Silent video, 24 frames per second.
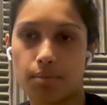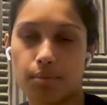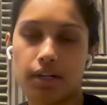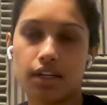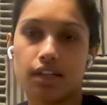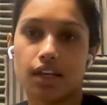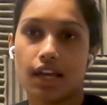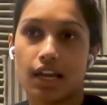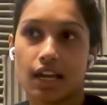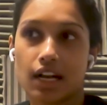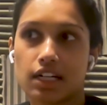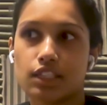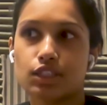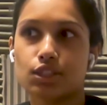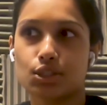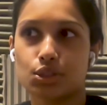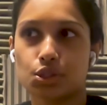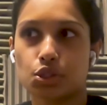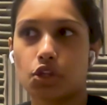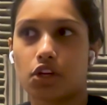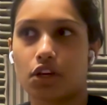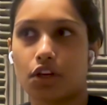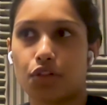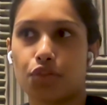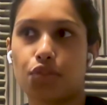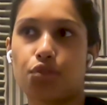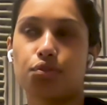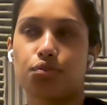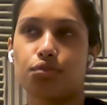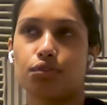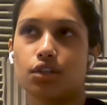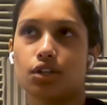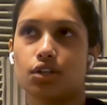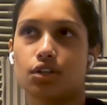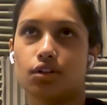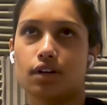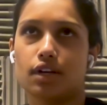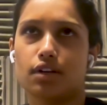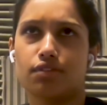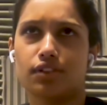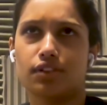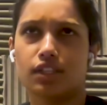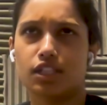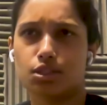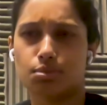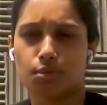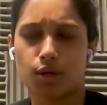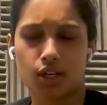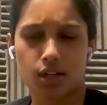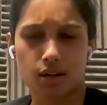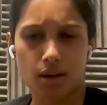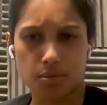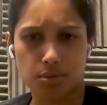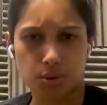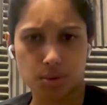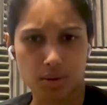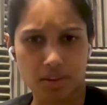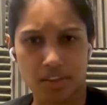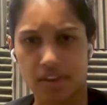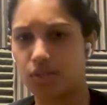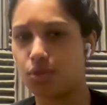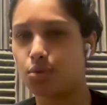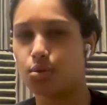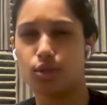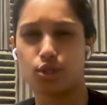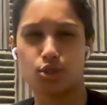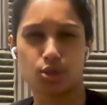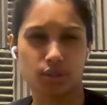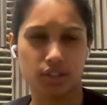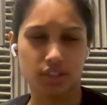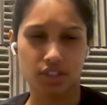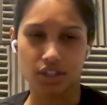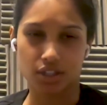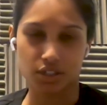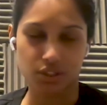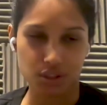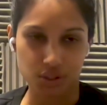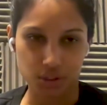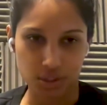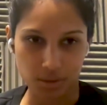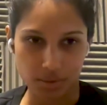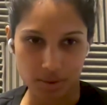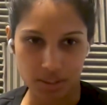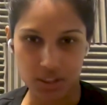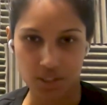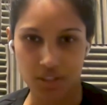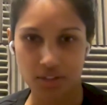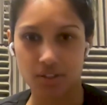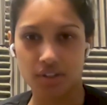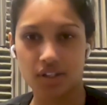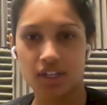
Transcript: But AI is also like Nvidia's market cap's about like $3 trillion or something. So,